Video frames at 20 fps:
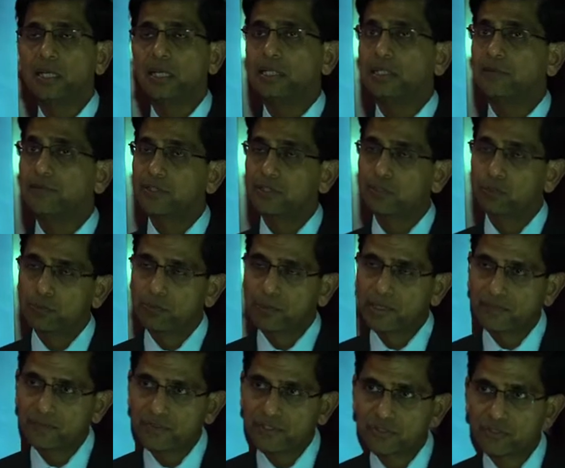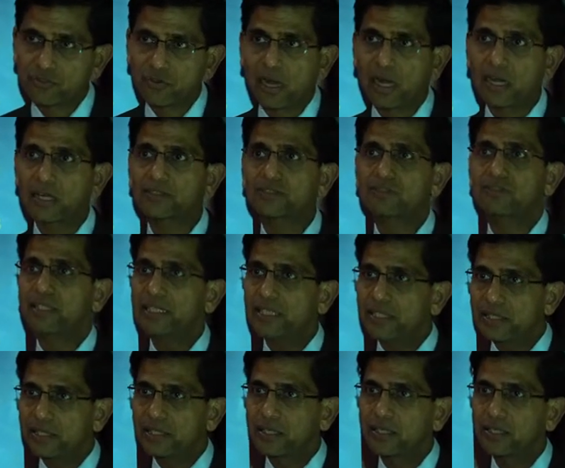There were two previous trials,
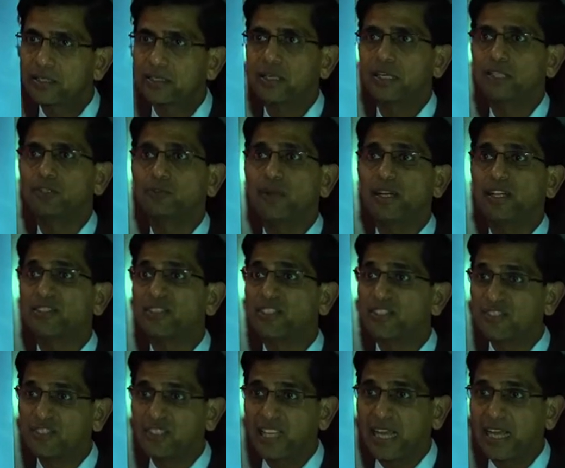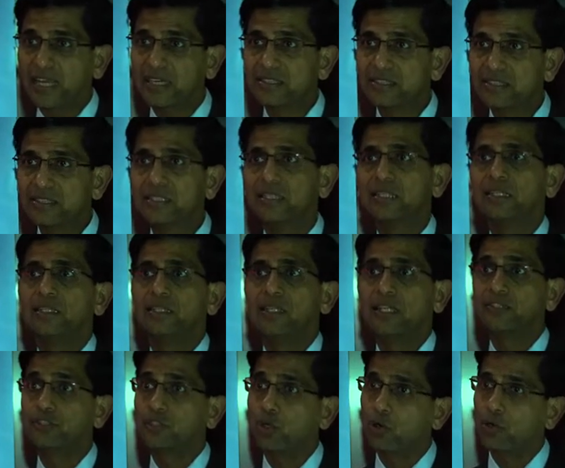Leader as well as Sustain,
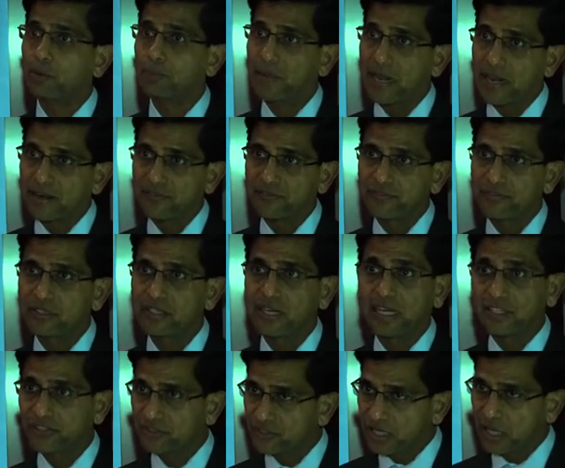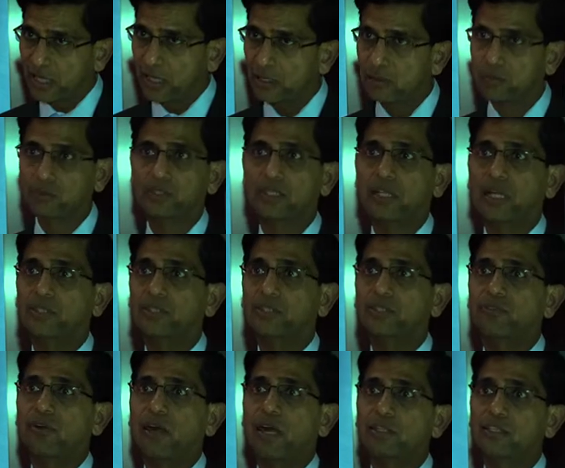that showed a benefit. Excel was another
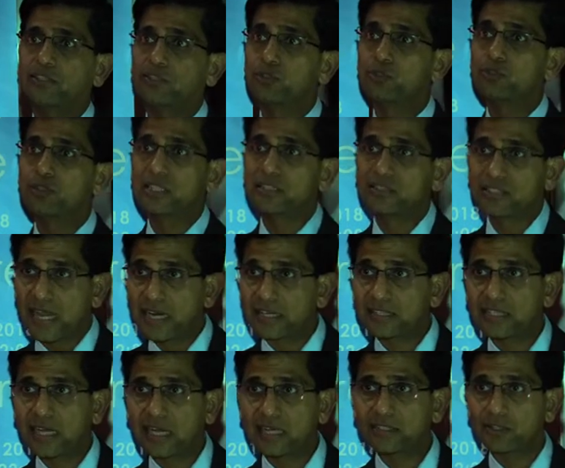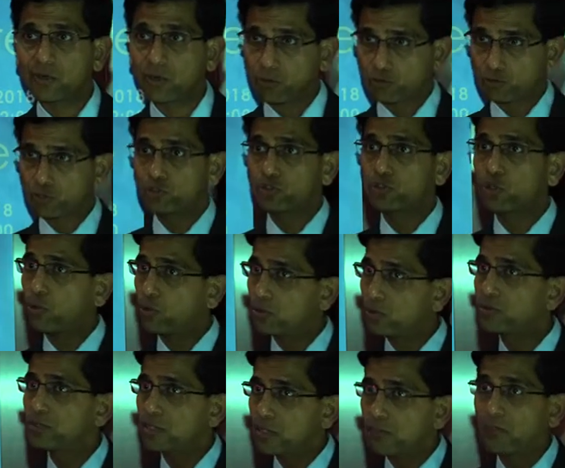trial that used exenatide that also showed
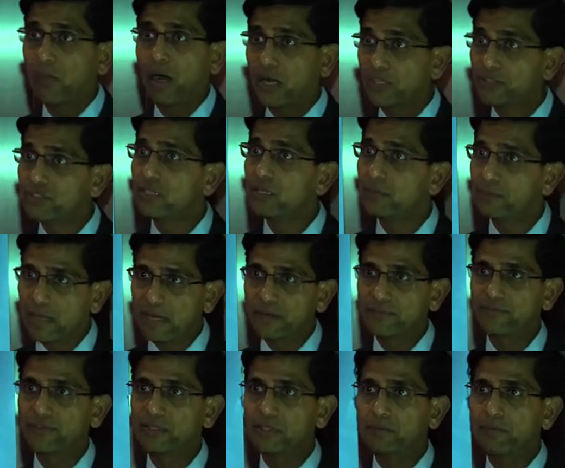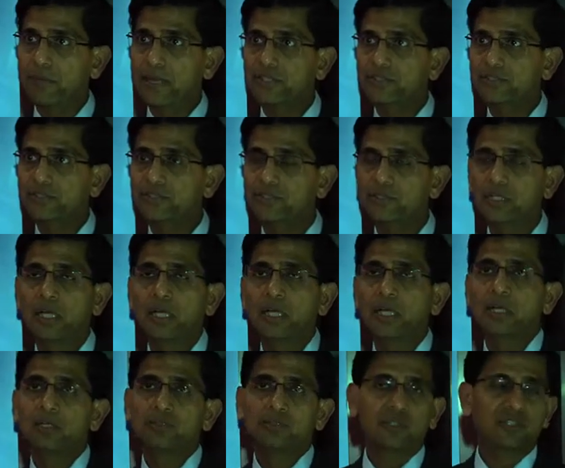marginal benefit in patients.
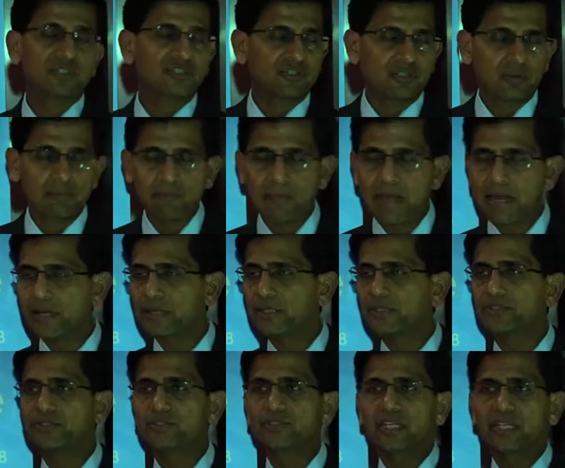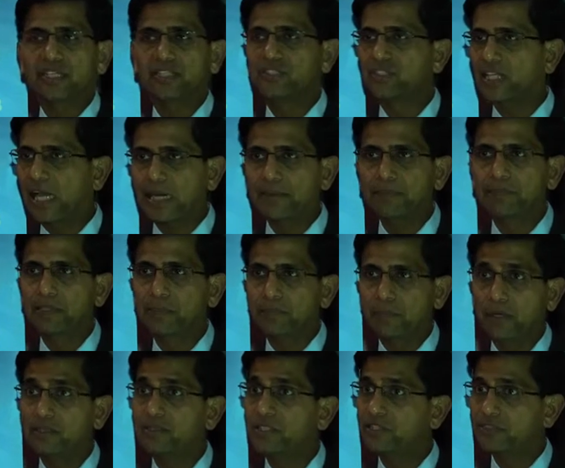So there's tremendous excitement
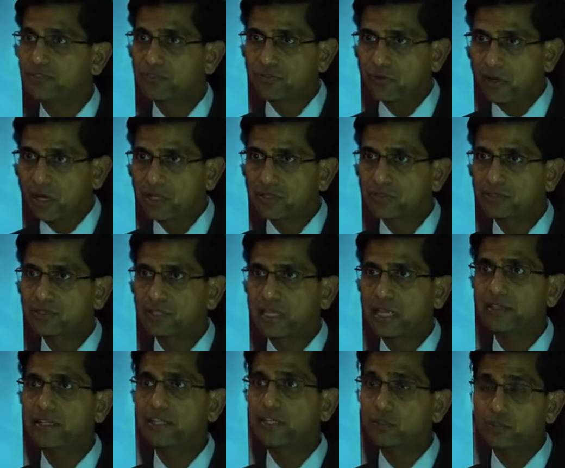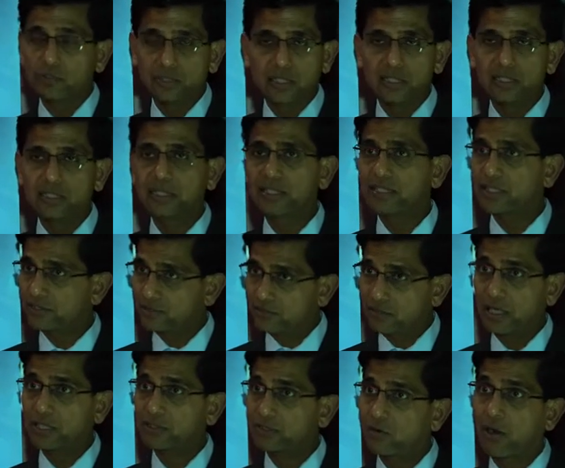about these drugs and the utility. These
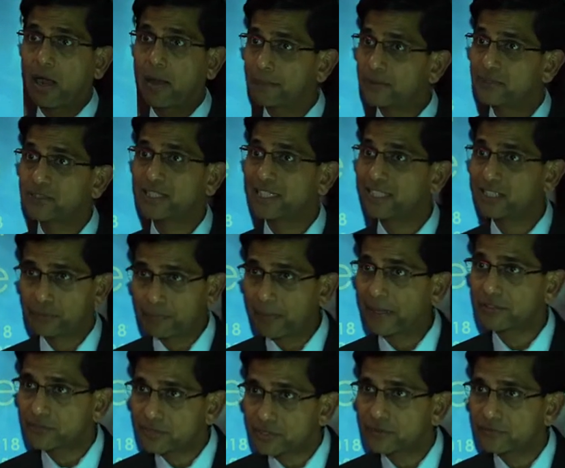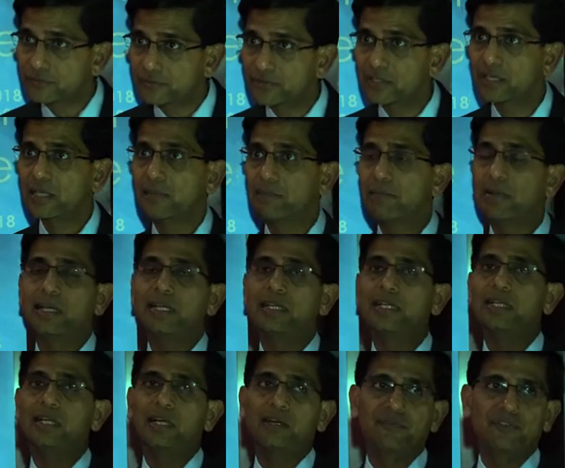drugs are obviously expensive.
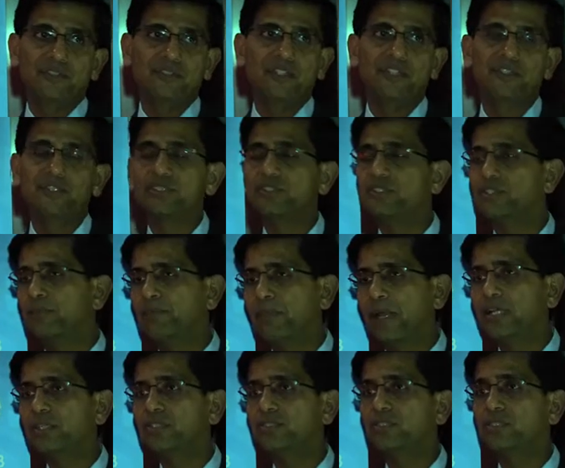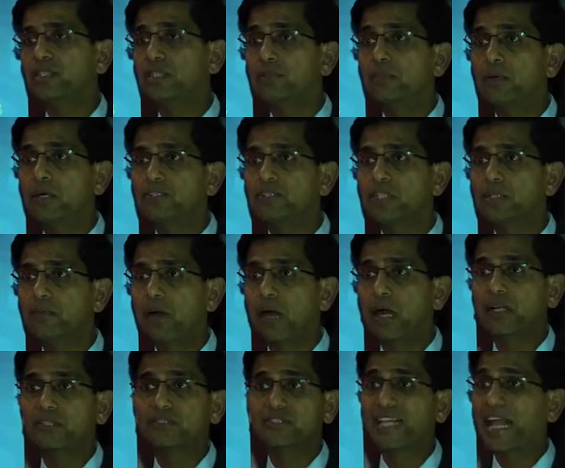Many physicians and patients in emerging
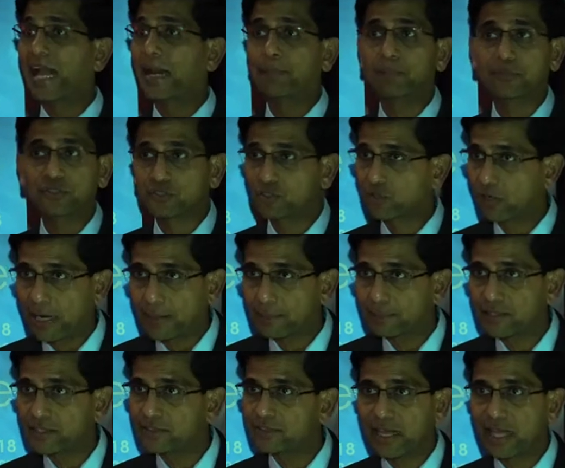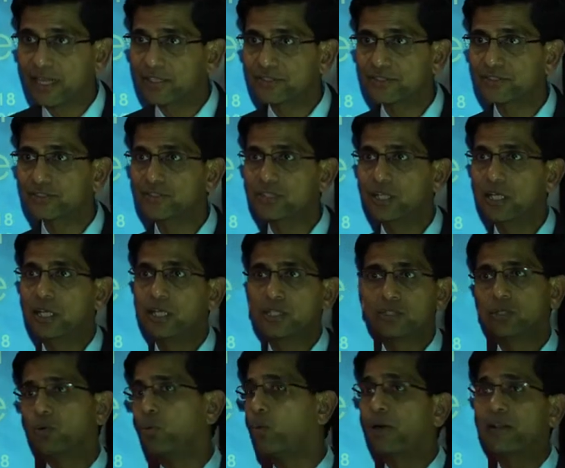markets can't prescribe these agents.
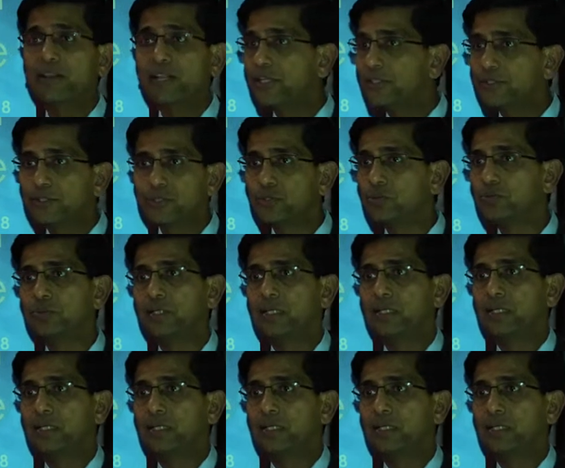So what do?